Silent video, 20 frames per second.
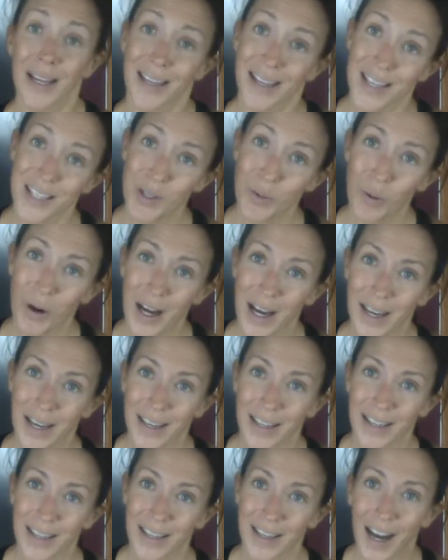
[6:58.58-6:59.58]
Guess what?
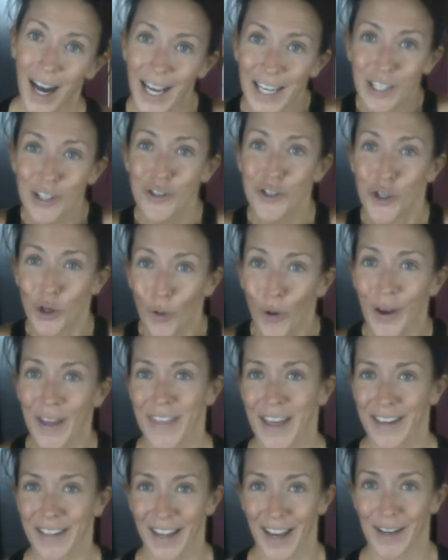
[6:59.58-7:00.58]
I enjoy
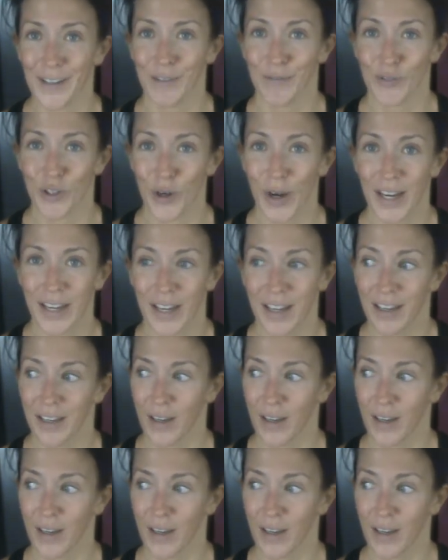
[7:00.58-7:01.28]
that kind of training,